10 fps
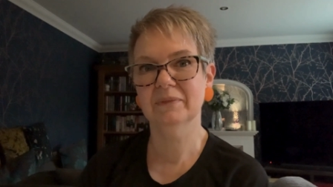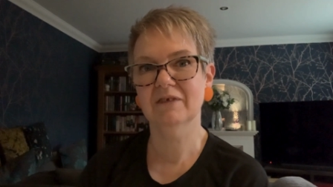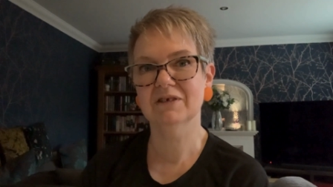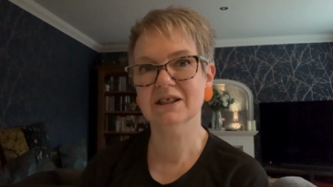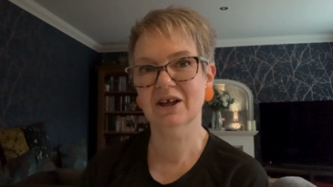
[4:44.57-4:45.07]

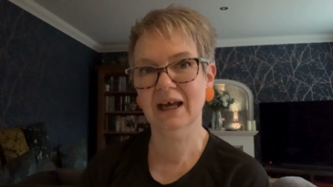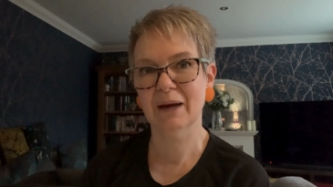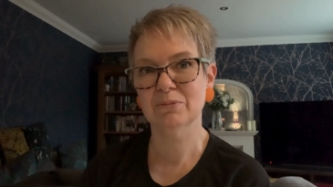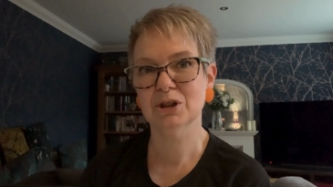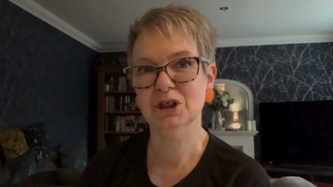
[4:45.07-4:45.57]
If it's going to
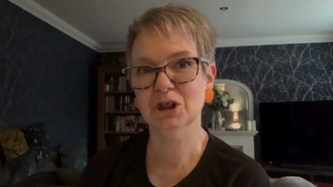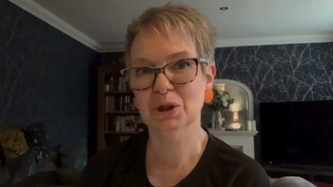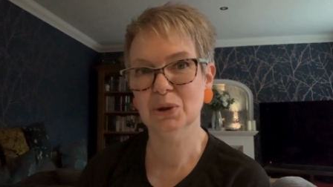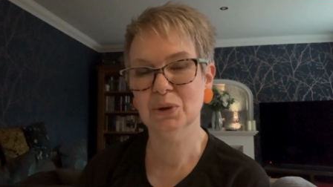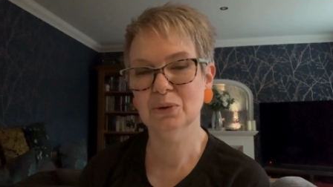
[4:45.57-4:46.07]
happen to
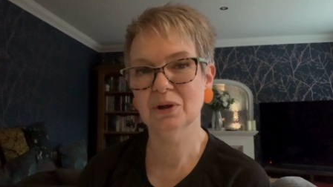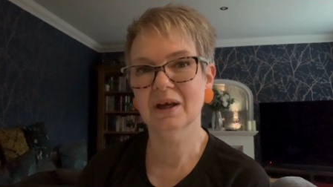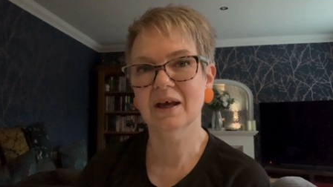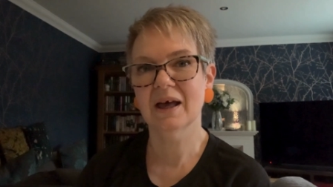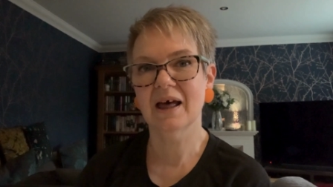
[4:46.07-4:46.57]
you,
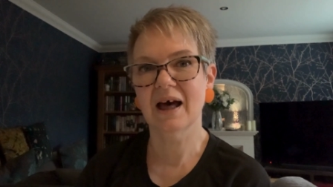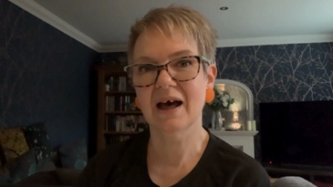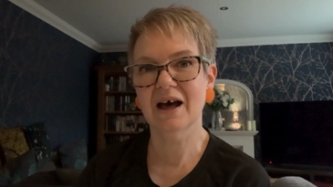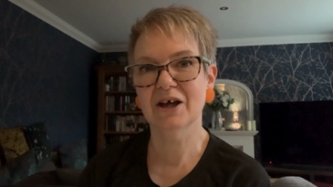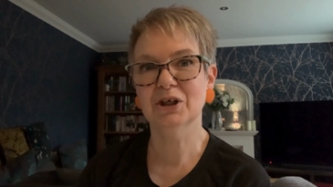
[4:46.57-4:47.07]

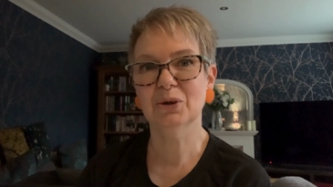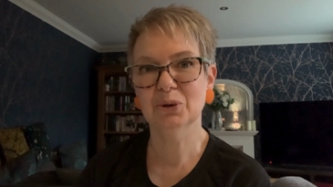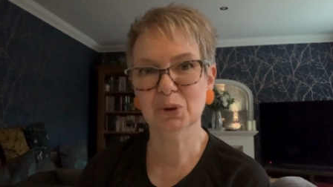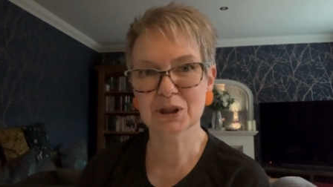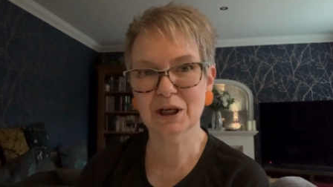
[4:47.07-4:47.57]
no, you're
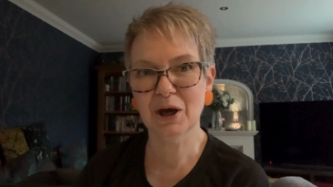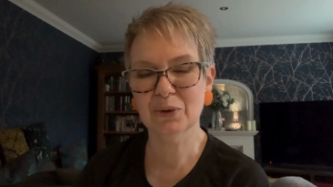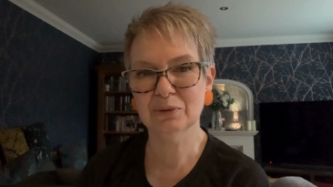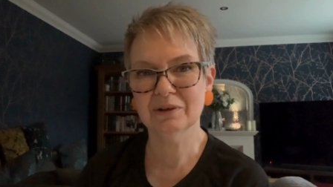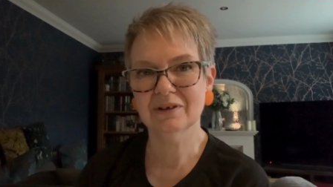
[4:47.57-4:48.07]
not alone.
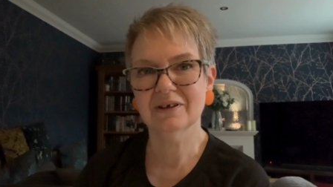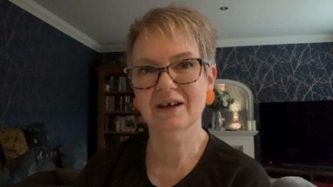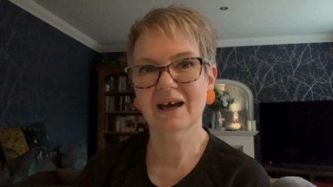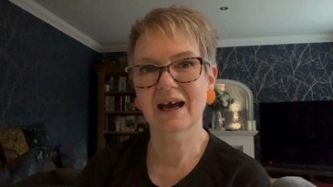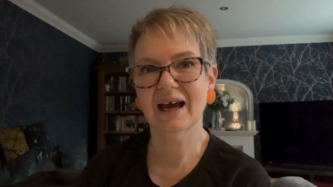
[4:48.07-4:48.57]

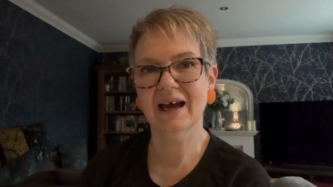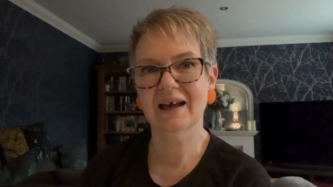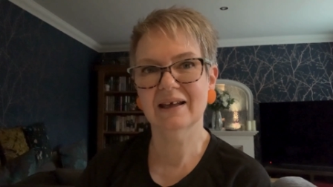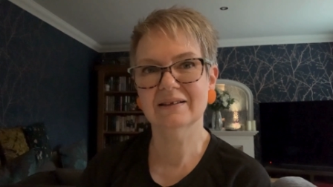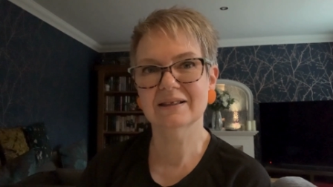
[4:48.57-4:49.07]

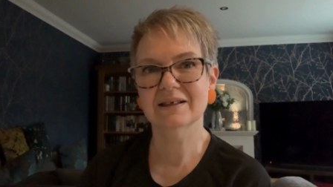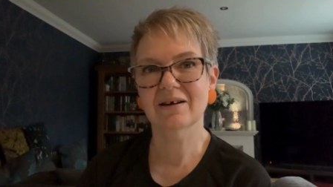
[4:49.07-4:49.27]
And